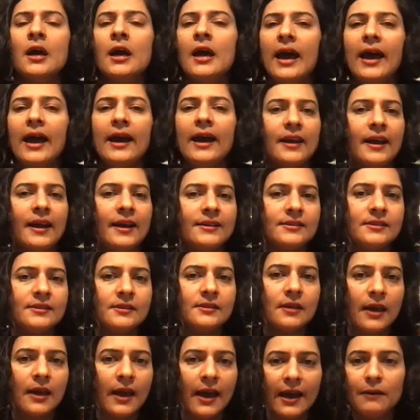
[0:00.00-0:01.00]
and has
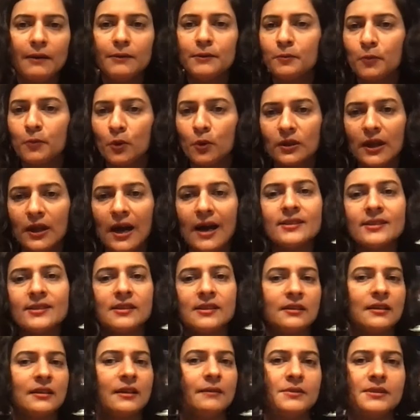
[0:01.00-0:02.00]
helped both us
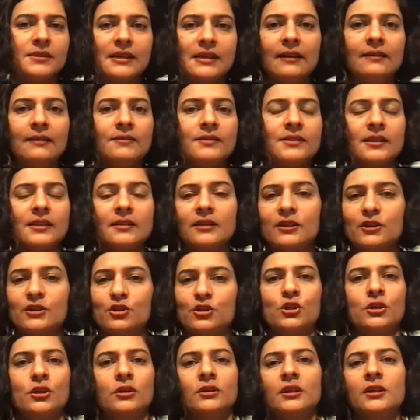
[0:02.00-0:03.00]
and themselves in this
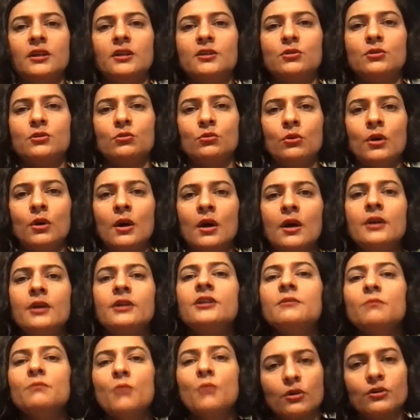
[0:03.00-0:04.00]
journey to
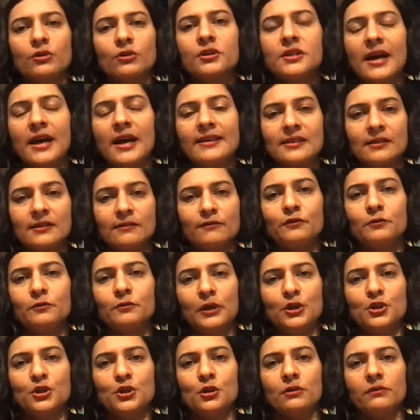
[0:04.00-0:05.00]
democratize
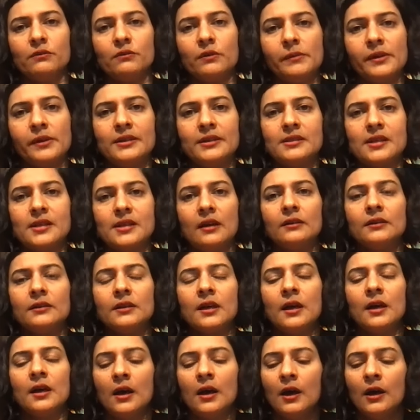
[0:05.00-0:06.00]
information on women's health.
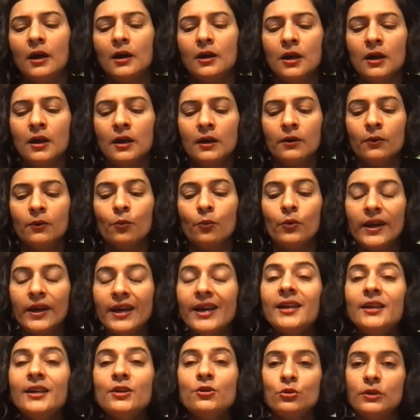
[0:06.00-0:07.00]

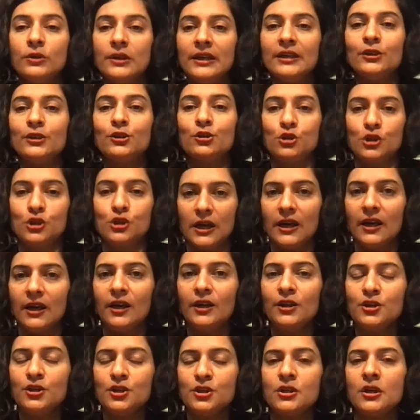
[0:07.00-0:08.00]
We do need to
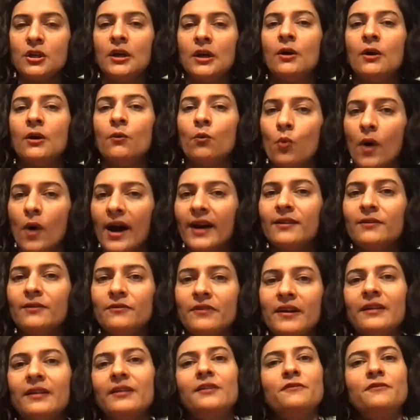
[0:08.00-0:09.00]
change one
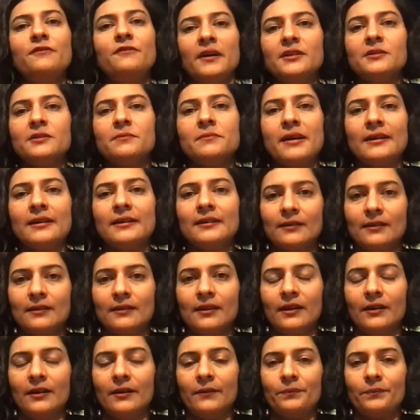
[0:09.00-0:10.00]
very fundamental
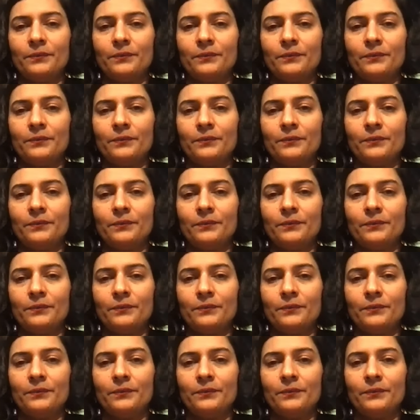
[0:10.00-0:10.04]
thing.